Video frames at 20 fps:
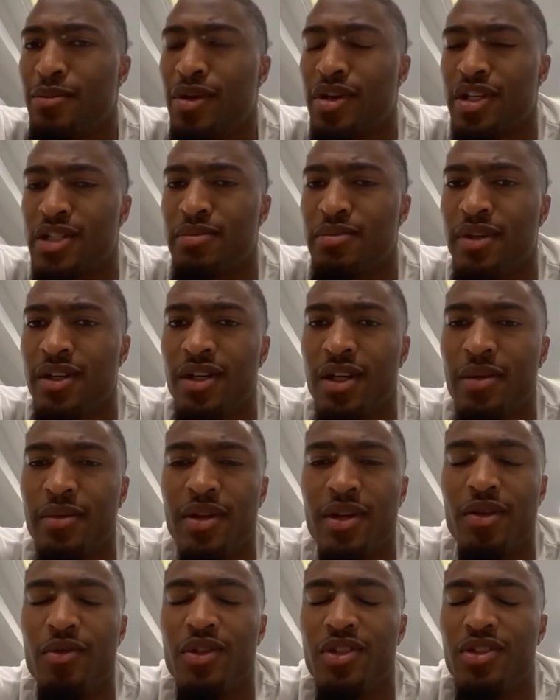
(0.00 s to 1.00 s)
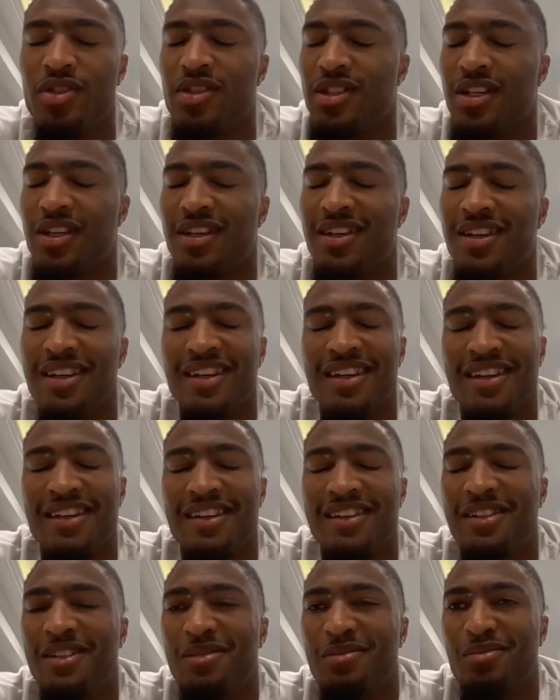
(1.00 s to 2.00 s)
Marcus Peters. I mean, what you say,
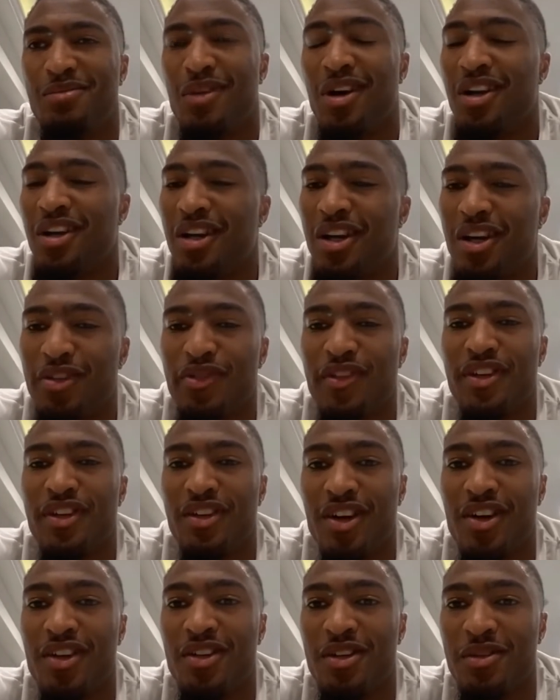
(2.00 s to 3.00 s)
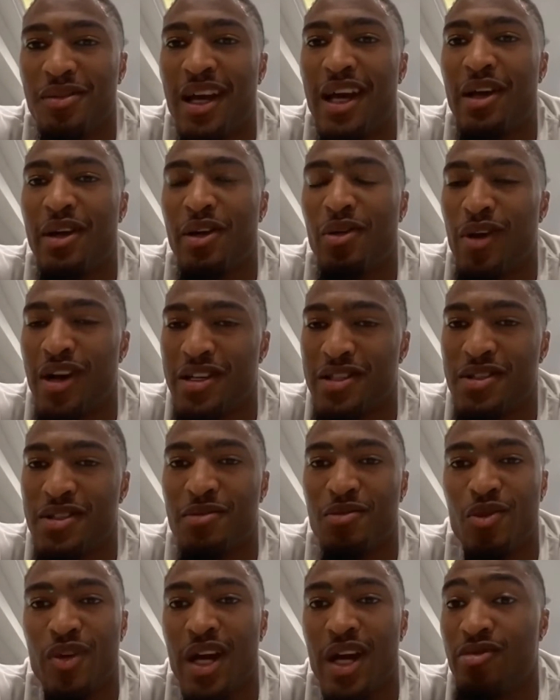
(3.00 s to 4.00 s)
Marlon Humphrey and all them. Like I didn't watch
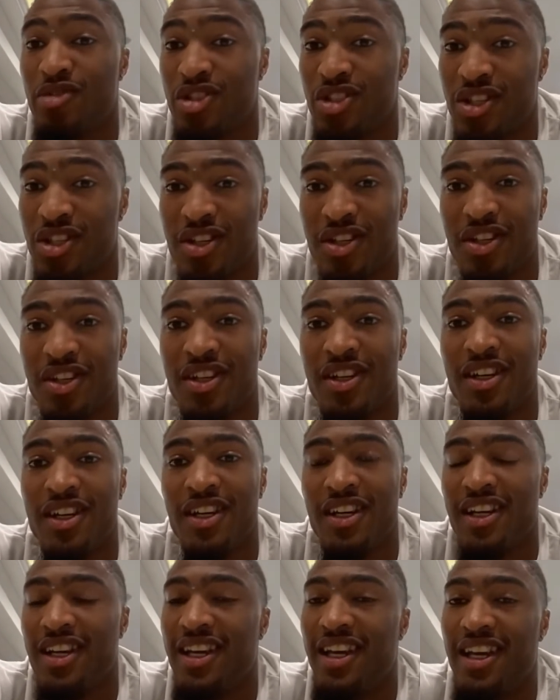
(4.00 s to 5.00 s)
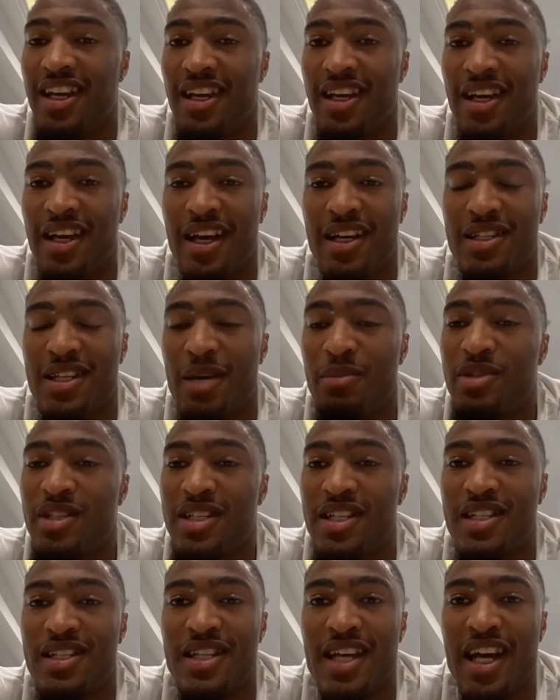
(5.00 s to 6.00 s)
them when I was younger, and I'm
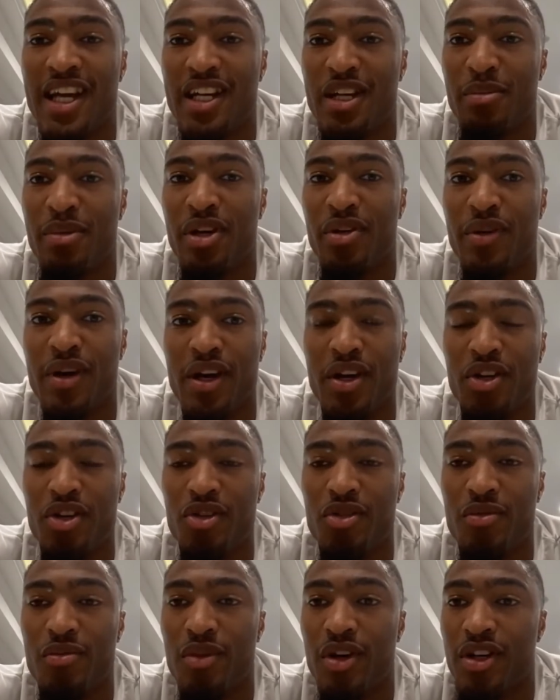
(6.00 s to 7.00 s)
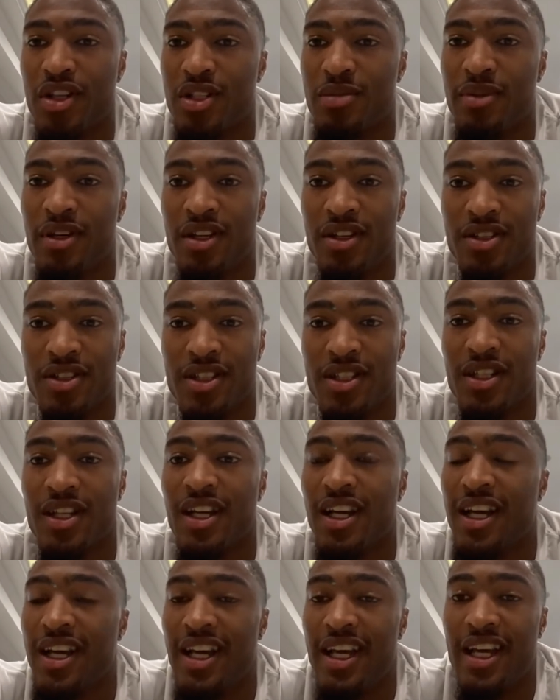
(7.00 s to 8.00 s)
just excited to be around them, Marcus Peterson,
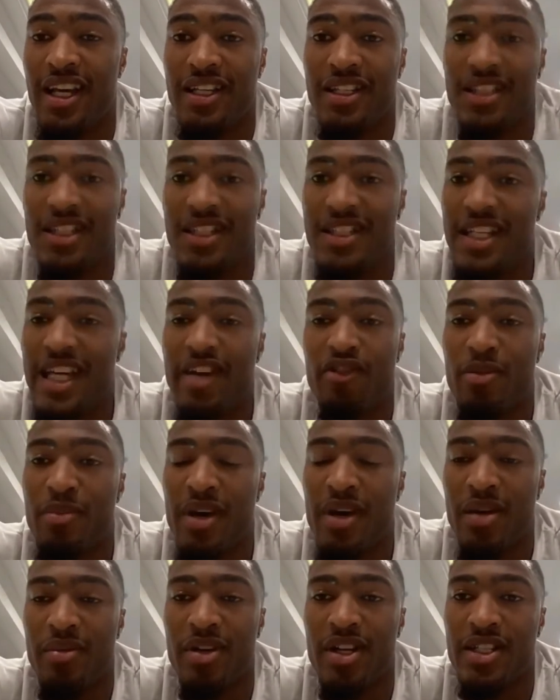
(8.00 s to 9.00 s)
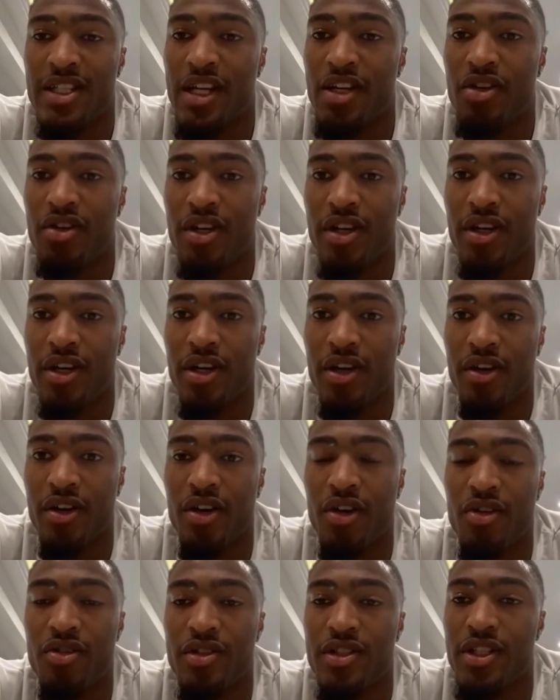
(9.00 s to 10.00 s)
and just everybody because I know that they're
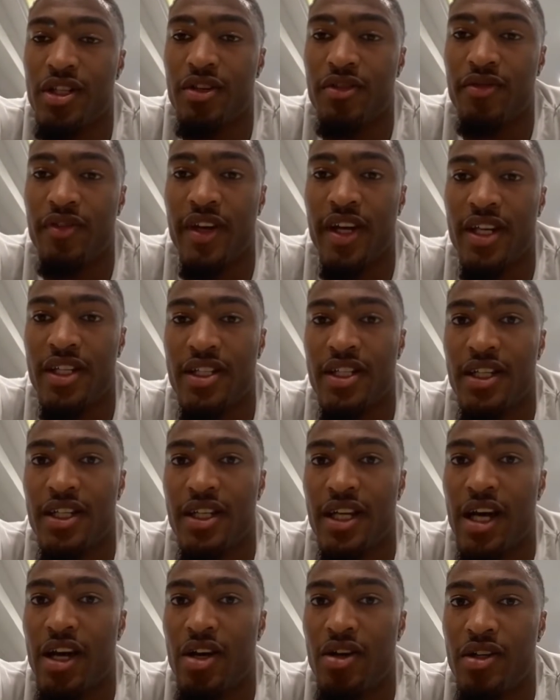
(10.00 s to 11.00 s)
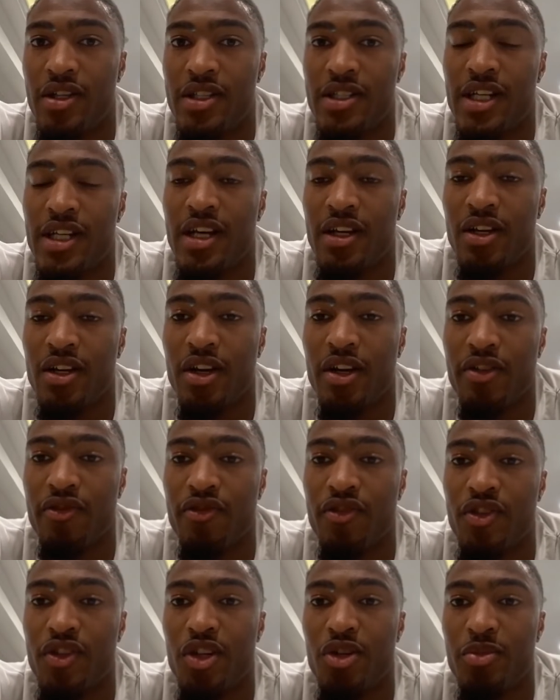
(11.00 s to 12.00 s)
goats and they're vets, and now it's time to learn
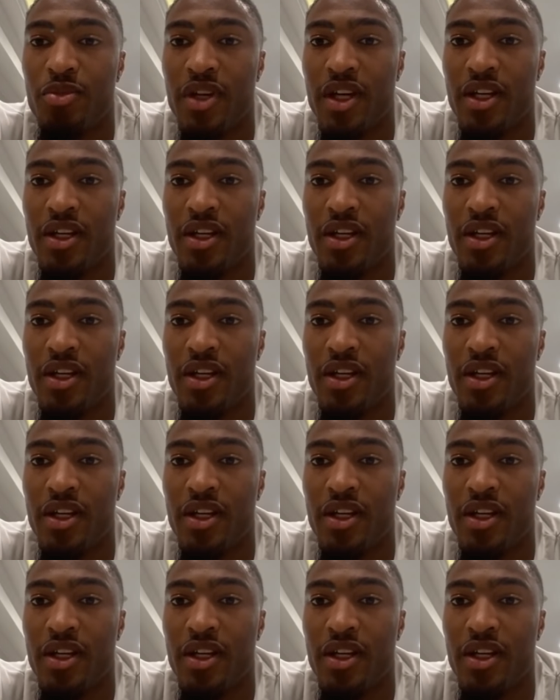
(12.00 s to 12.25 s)
from them.